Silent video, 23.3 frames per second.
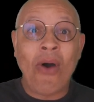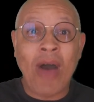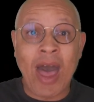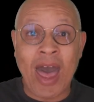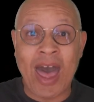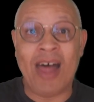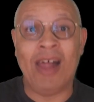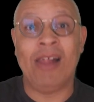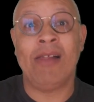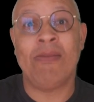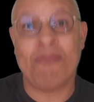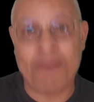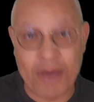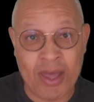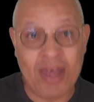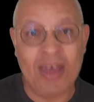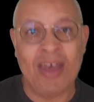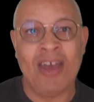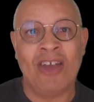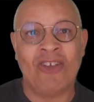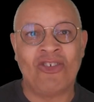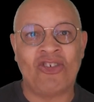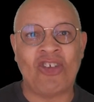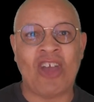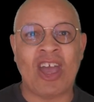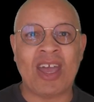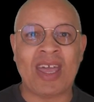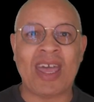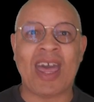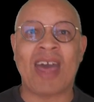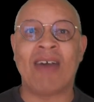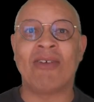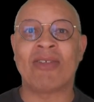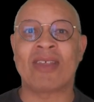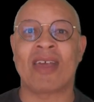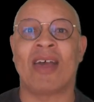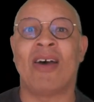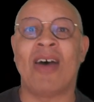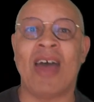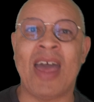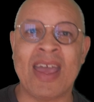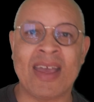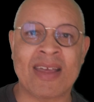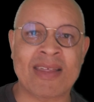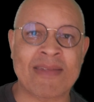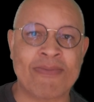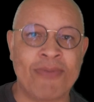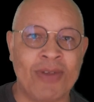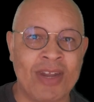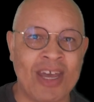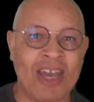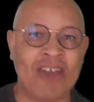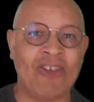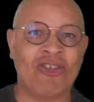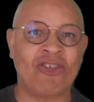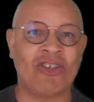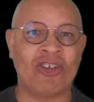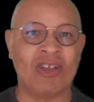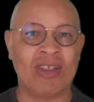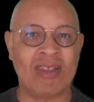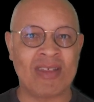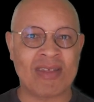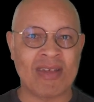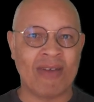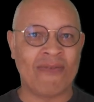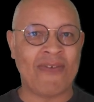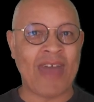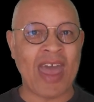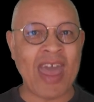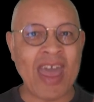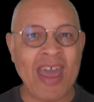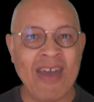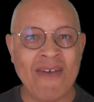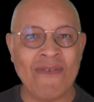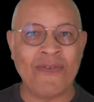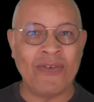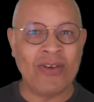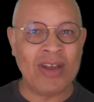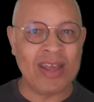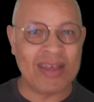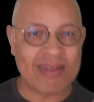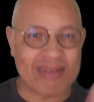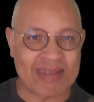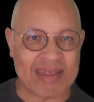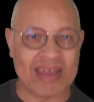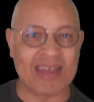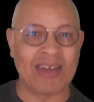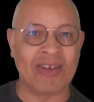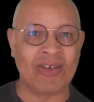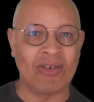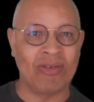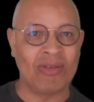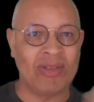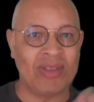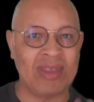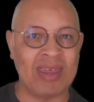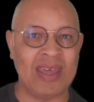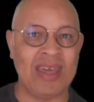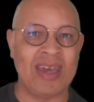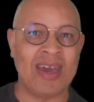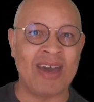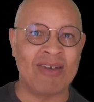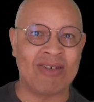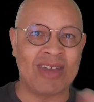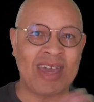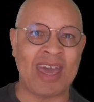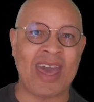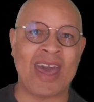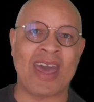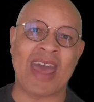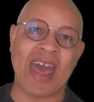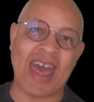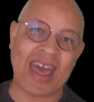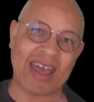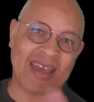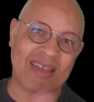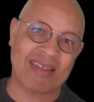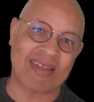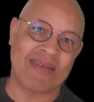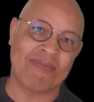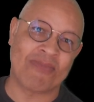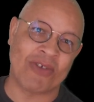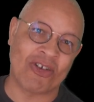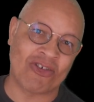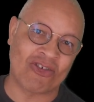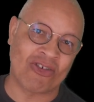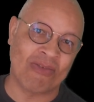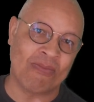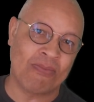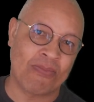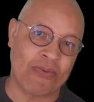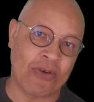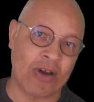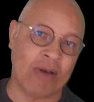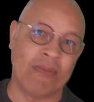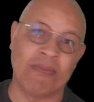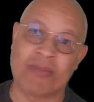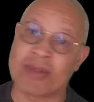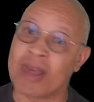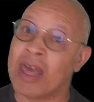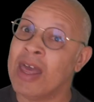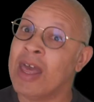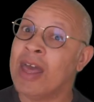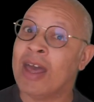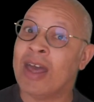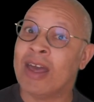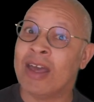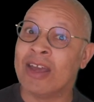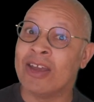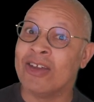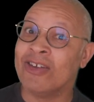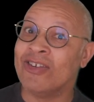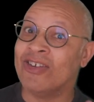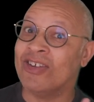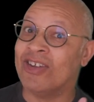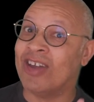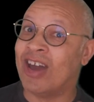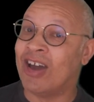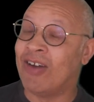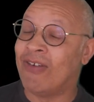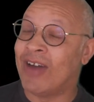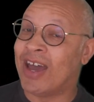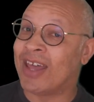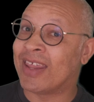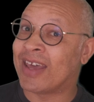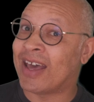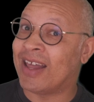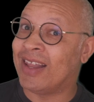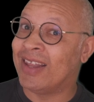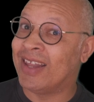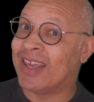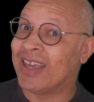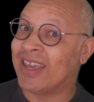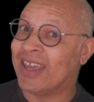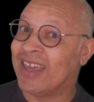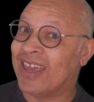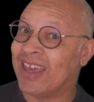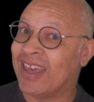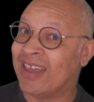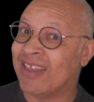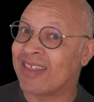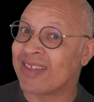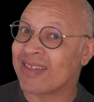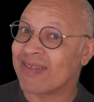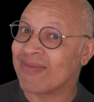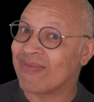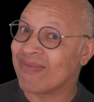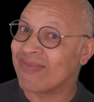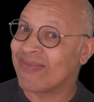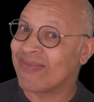help, check out our explanations of every single ToK exhibition prompt. You know where that link is.